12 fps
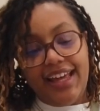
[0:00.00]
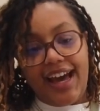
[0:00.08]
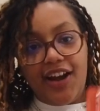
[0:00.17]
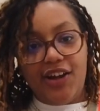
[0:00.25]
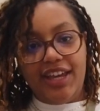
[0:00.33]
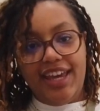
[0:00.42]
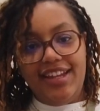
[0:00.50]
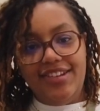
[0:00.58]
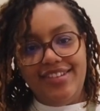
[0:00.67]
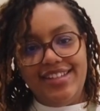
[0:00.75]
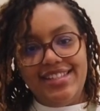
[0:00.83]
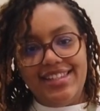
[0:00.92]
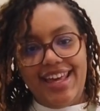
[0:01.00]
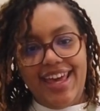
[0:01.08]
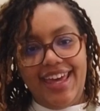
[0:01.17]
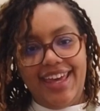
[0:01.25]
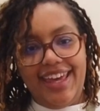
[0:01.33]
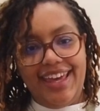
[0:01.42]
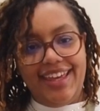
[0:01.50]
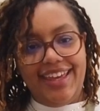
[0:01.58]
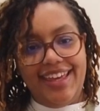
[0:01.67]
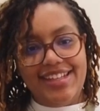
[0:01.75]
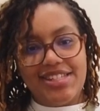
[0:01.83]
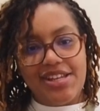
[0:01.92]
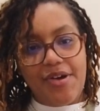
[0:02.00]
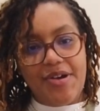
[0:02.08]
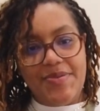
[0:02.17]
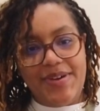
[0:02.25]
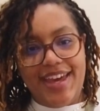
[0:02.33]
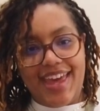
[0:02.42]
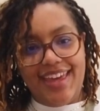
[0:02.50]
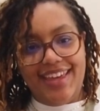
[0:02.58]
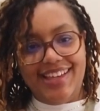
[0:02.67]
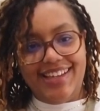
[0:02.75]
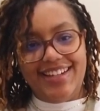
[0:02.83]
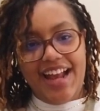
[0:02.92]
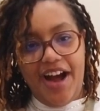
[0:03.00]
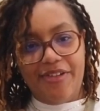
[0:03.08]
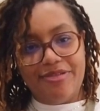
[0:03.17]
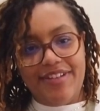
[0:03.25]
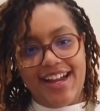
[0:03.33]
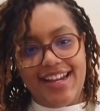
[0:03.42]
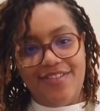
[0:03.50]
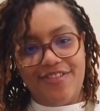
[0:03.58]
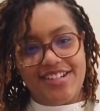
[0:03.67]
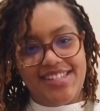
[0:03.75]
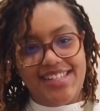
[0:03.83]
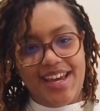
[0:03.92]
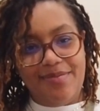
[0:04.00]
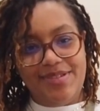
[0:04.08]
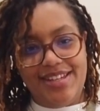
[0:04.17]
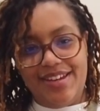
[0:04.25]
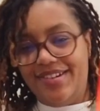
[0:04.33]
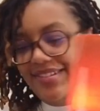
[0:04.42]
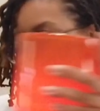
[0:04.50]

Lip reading: Our candle is lit, and so are we. And now we're ready for step two.